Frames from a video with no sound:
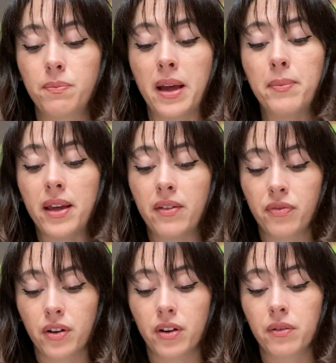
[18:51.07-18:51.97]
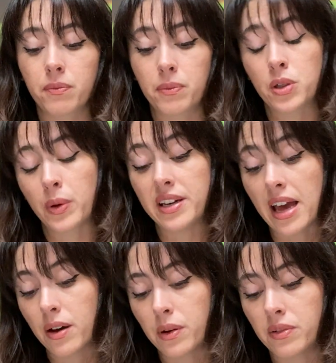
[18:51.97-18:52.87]
maybe for between
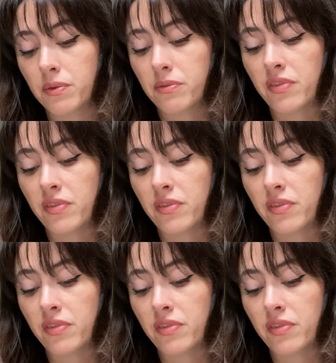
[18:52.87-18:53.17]
now and